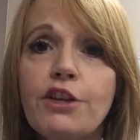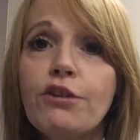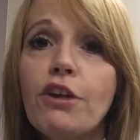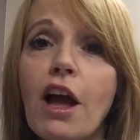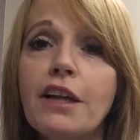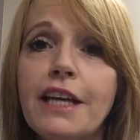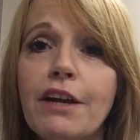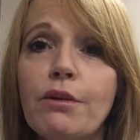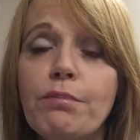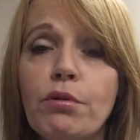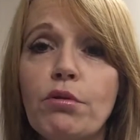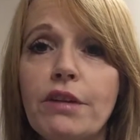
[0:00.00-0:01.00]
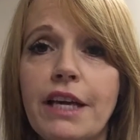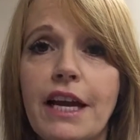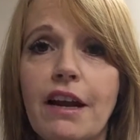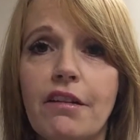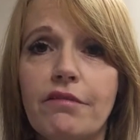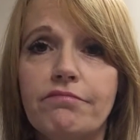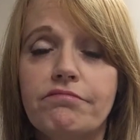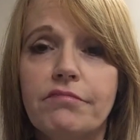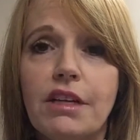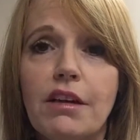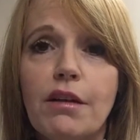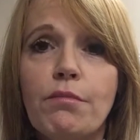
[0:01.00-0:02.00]
Your lawn care and pool care.
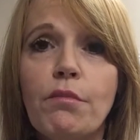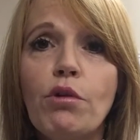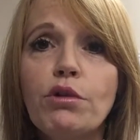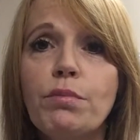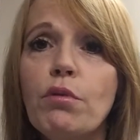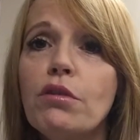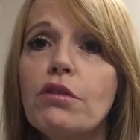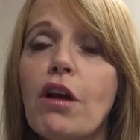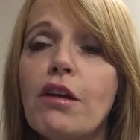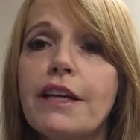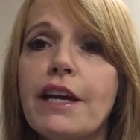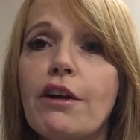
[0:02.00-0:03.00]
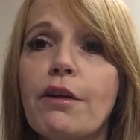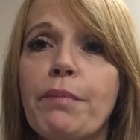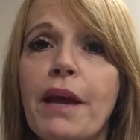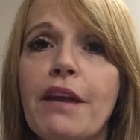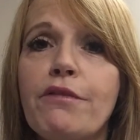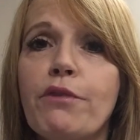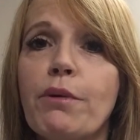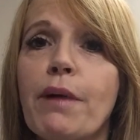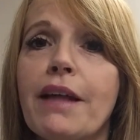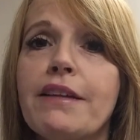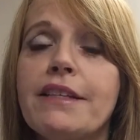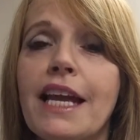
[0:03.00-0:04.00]
Most pool and lawn care are paid for
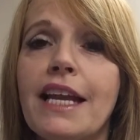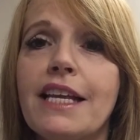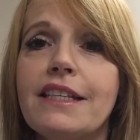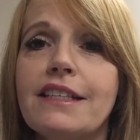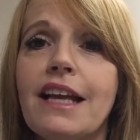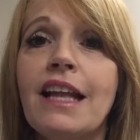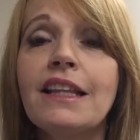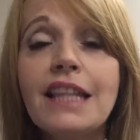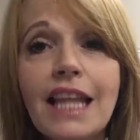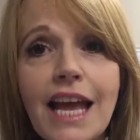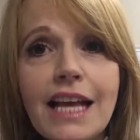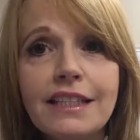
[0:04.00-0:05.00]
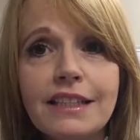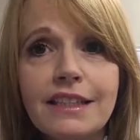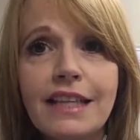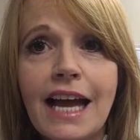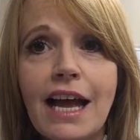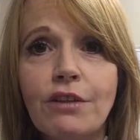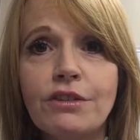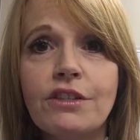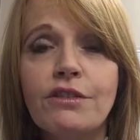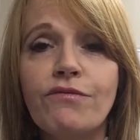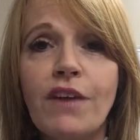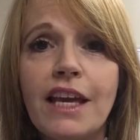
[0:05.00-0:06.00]
by the tenants unless the
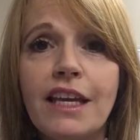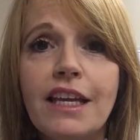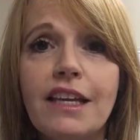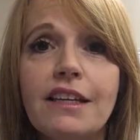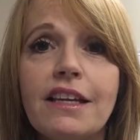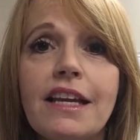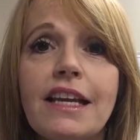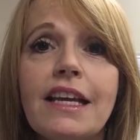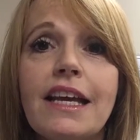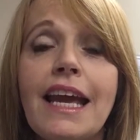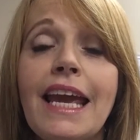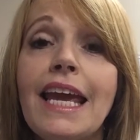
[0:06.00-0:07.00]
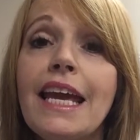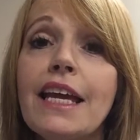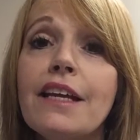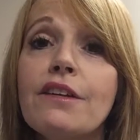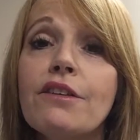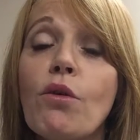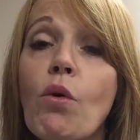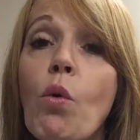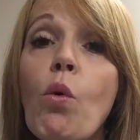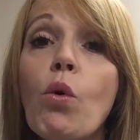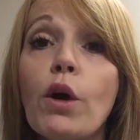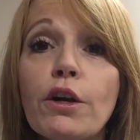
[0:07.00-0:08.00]
house is vacant
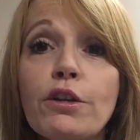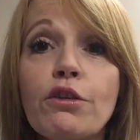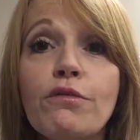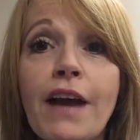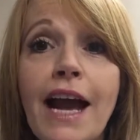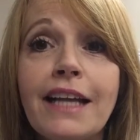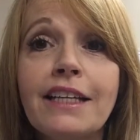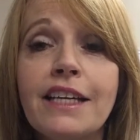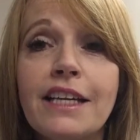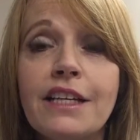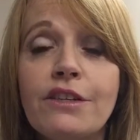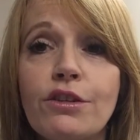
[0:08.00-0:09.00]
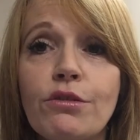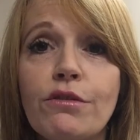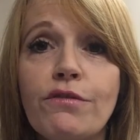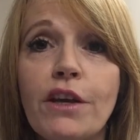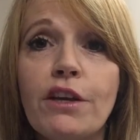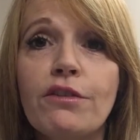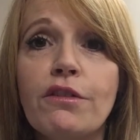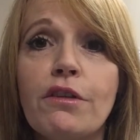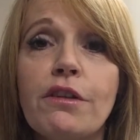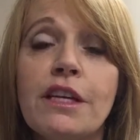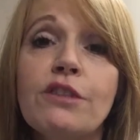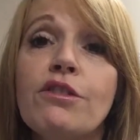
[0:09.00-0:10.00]
or you've added it into and figured
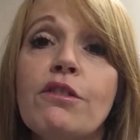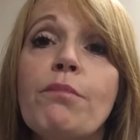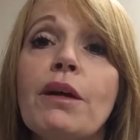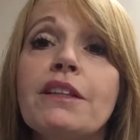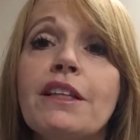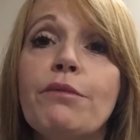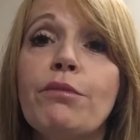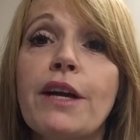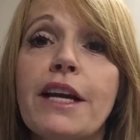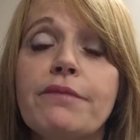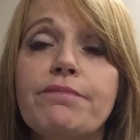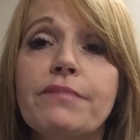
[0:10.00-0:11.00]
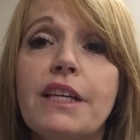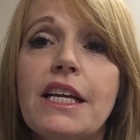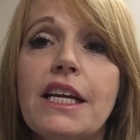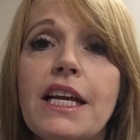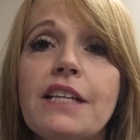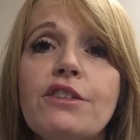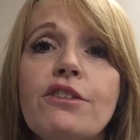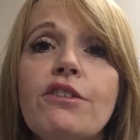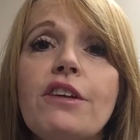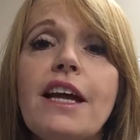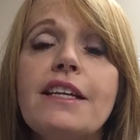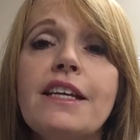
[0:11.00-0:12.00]
into the monthly rent. It's a
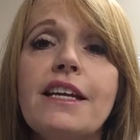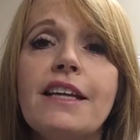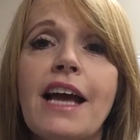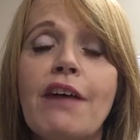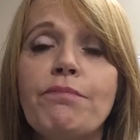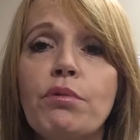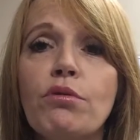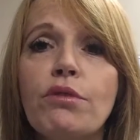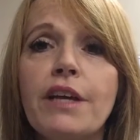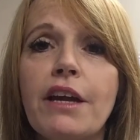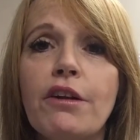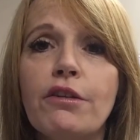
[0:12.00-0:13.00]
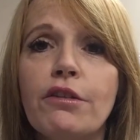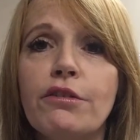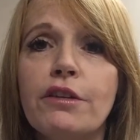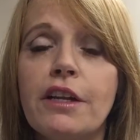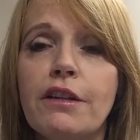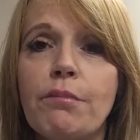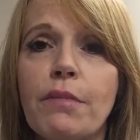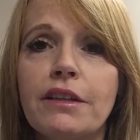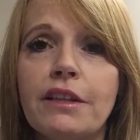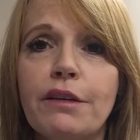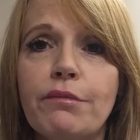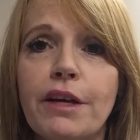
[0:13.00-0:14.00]
good idea to have pool care included in the
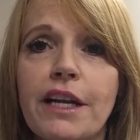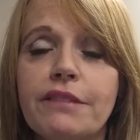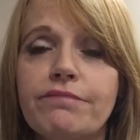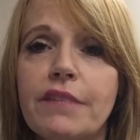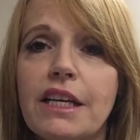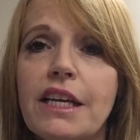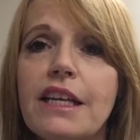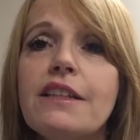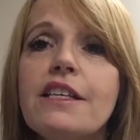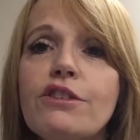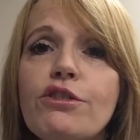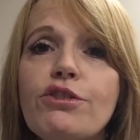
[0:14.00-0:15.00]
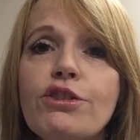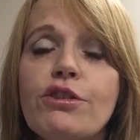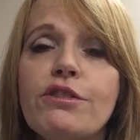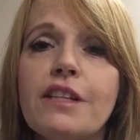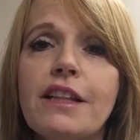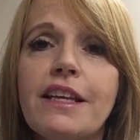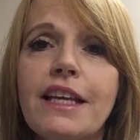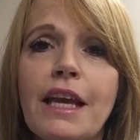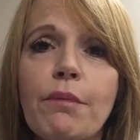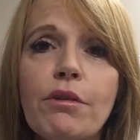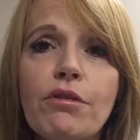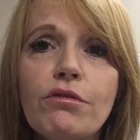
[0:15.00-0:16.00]
monthly rent. This ensures that the
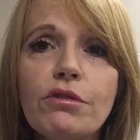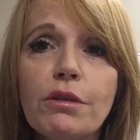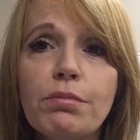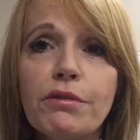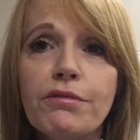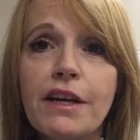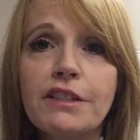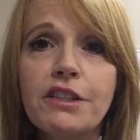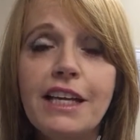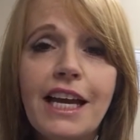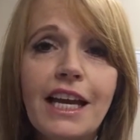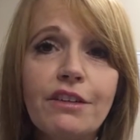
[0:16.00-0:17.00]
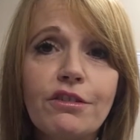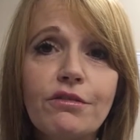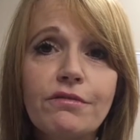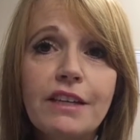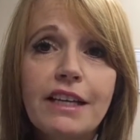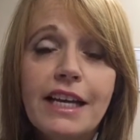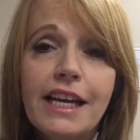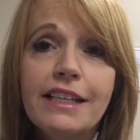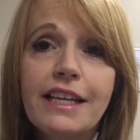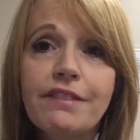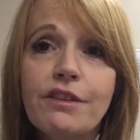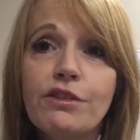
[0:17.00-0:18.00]
chemicals are professionally handled
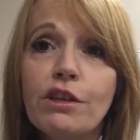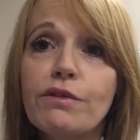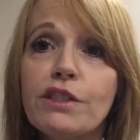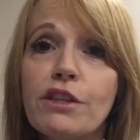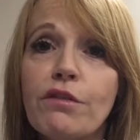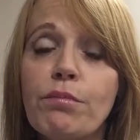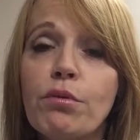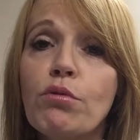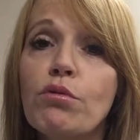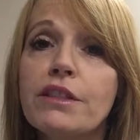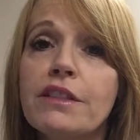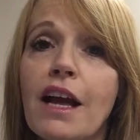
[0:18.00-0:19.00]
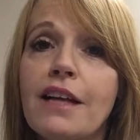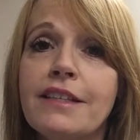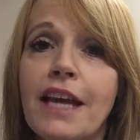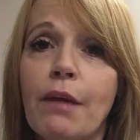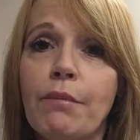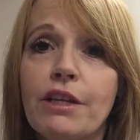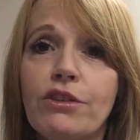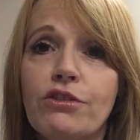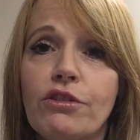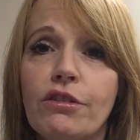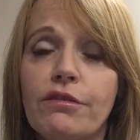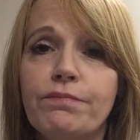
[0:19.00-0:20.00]
and that the surface of the pool is not
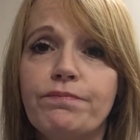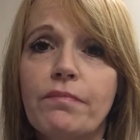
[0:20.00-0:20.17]
damaged.